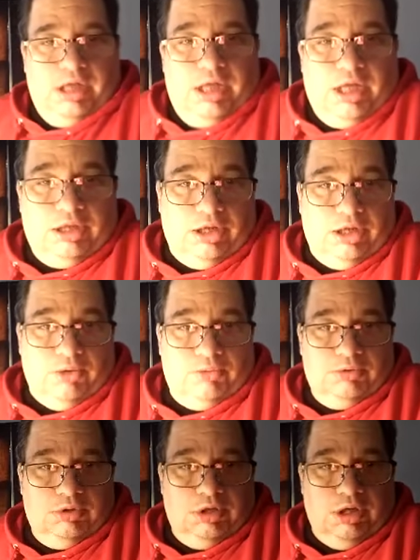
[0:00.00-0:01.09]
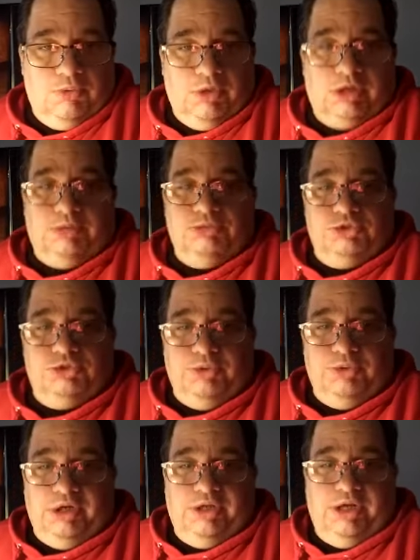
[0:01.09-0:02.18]
Hello, and welcome to
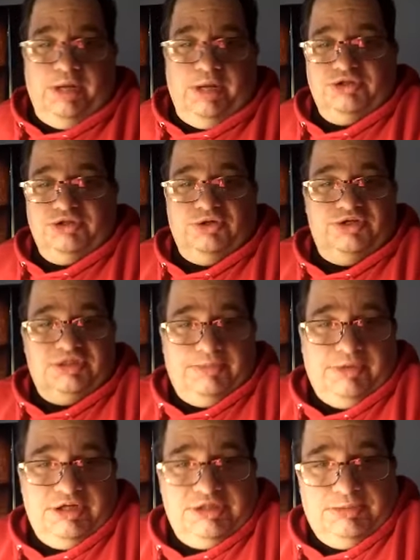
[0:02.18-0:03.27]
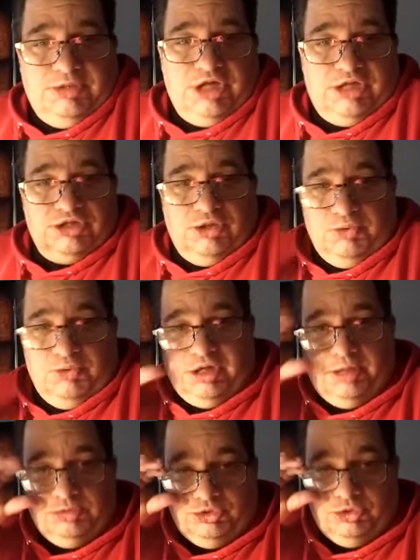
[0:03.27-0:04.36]
another episode of Something Something Chat Show with
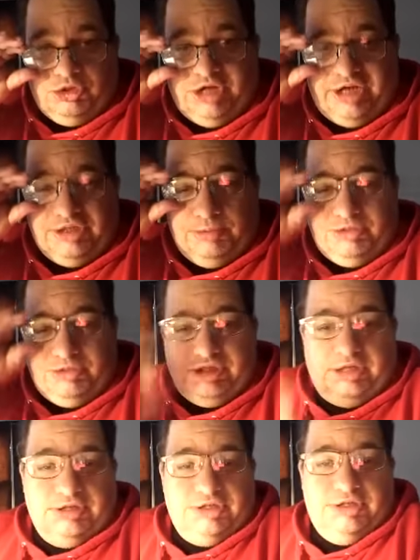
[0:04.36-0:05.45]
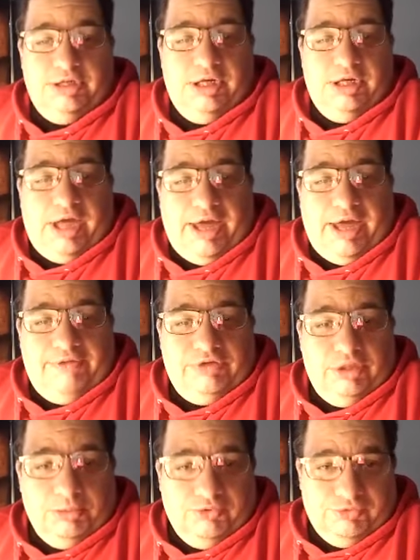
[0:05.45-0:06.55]
Tom Jr. Jackson Presents After the
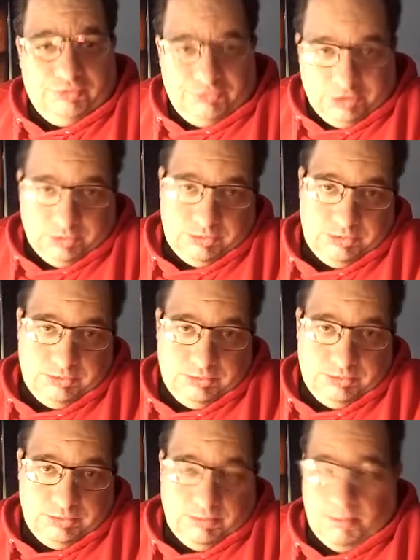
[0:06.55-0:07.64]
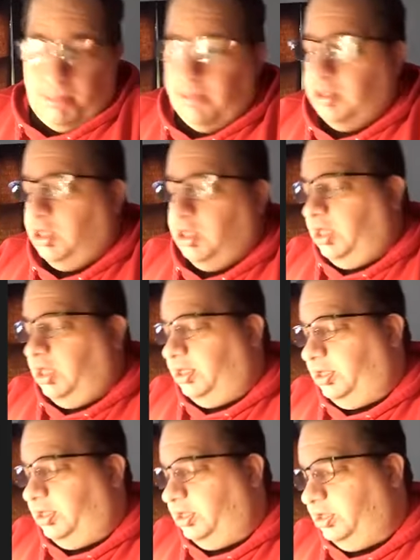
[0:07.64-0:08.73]
Movie Review.
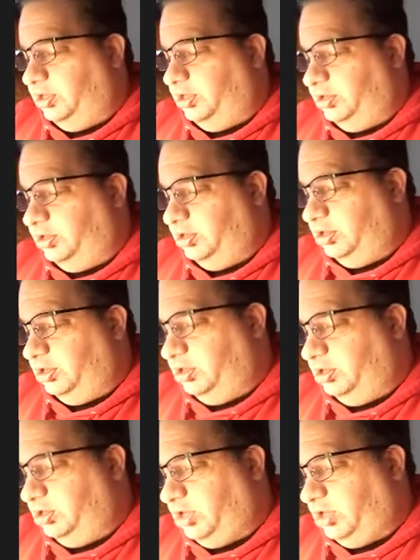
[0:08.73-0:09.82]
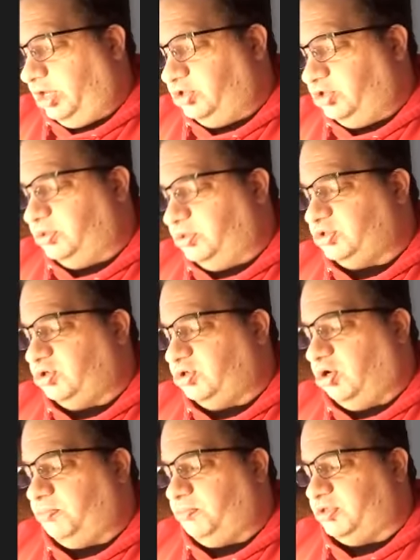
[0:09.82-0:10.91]
And I just want to start off
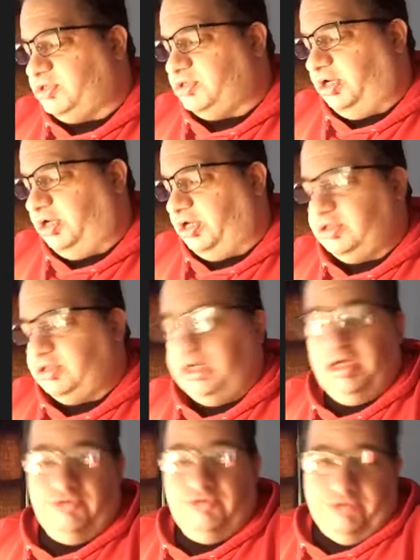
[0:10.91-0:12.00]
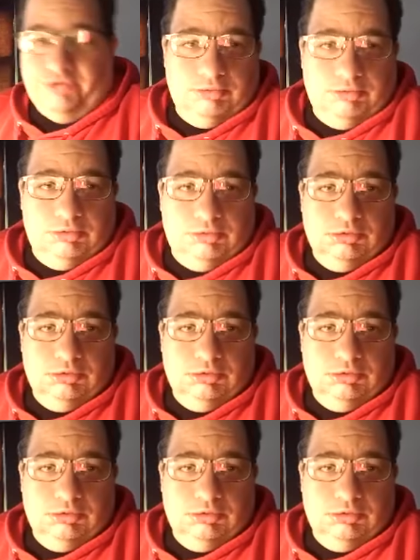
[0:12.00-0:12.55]
by saying that today's review